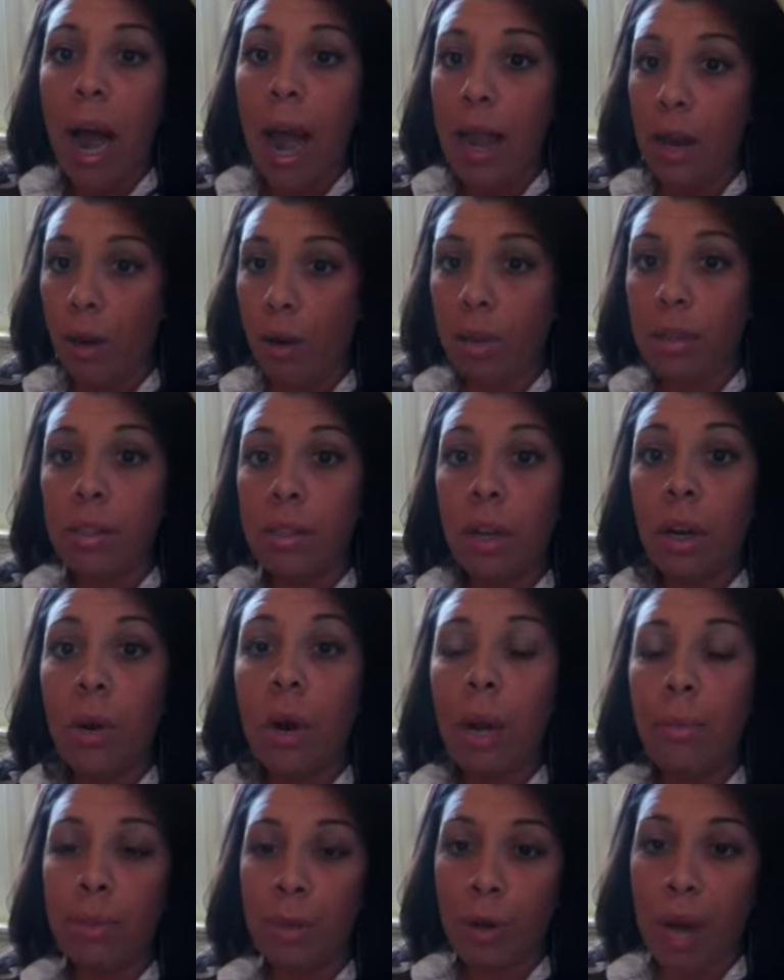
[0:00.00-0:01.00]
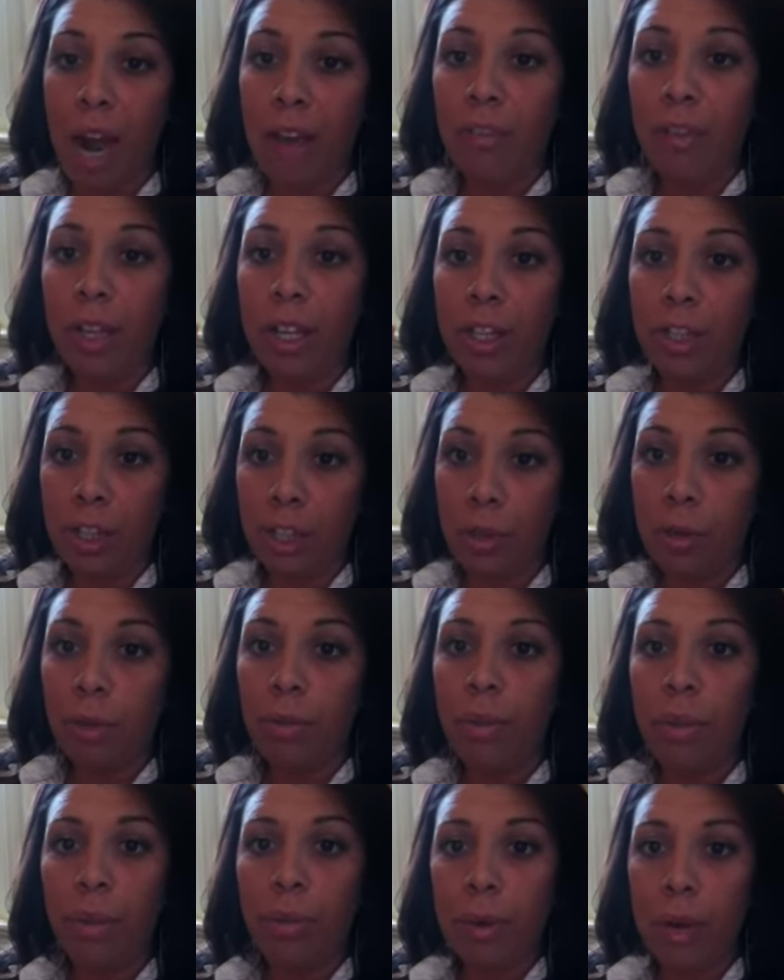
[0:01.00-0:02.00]
I also am traveling 2
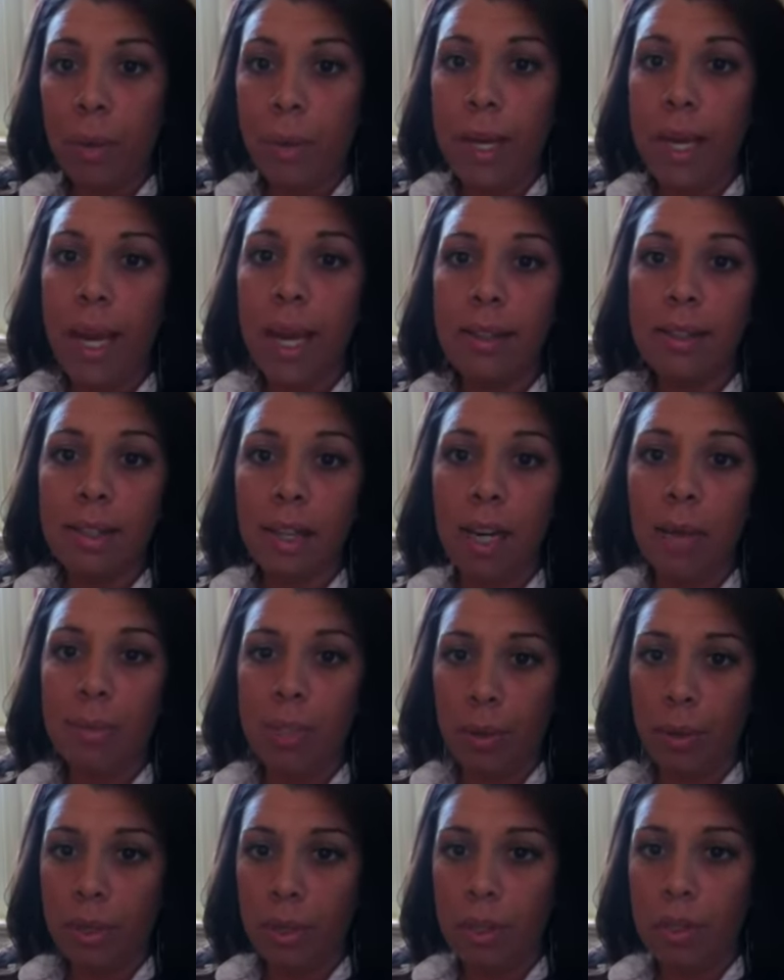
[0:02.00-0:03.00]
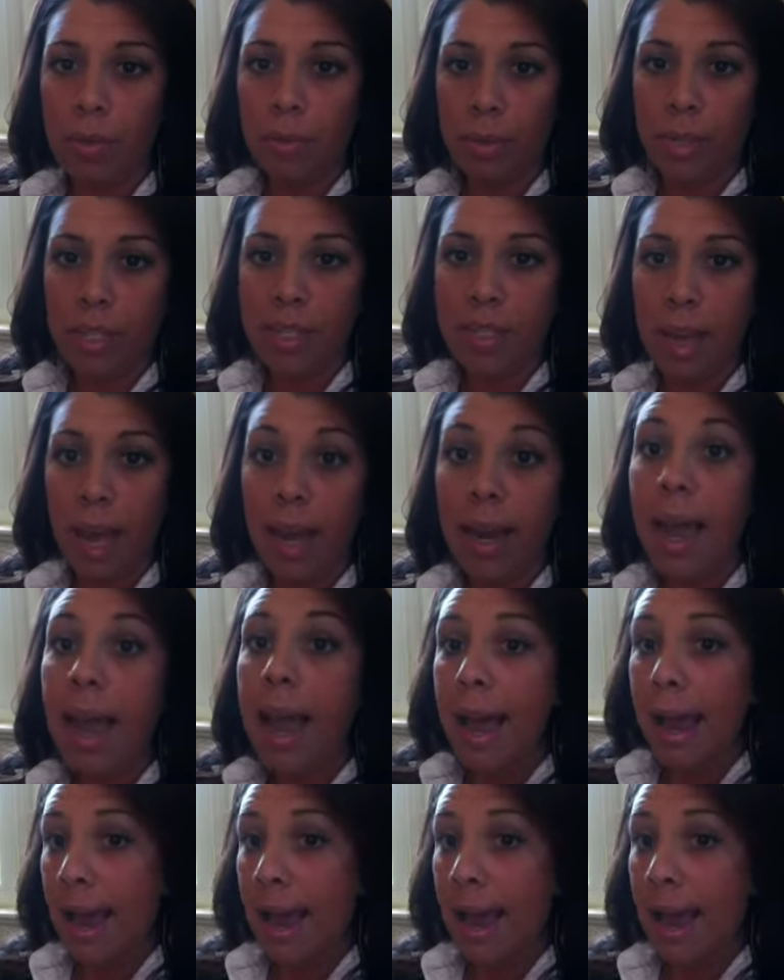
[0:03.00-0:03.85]
of the 3 weekends that I'm doing this reset,